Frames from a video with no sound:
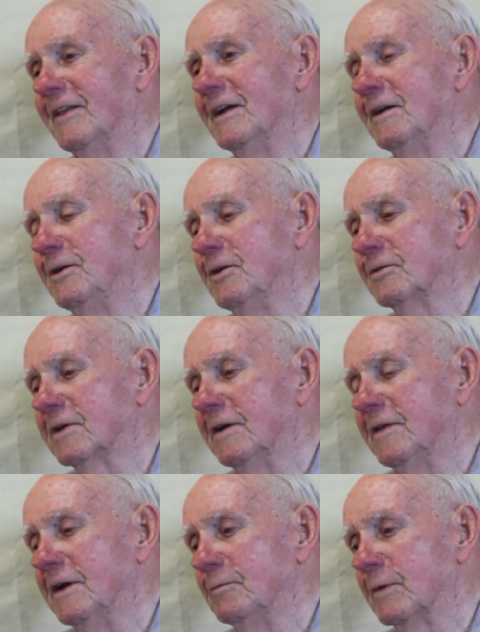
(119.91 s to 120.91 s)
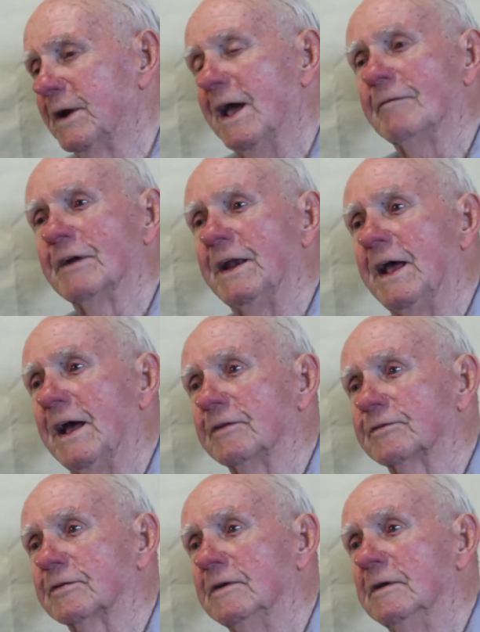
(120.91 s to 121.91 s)
And then usually we'd have a
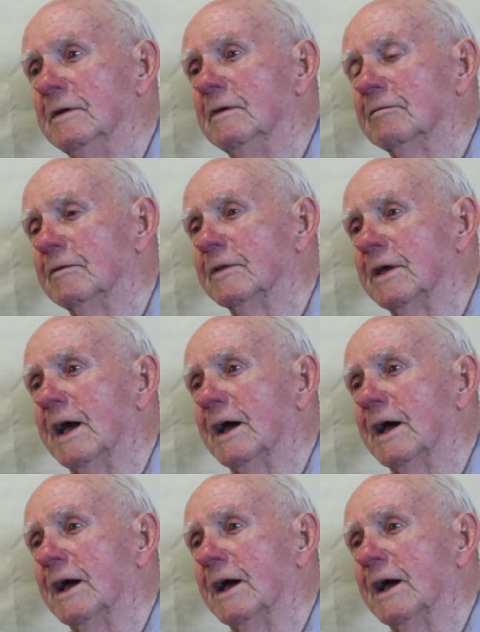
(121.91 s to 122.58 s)
dance for the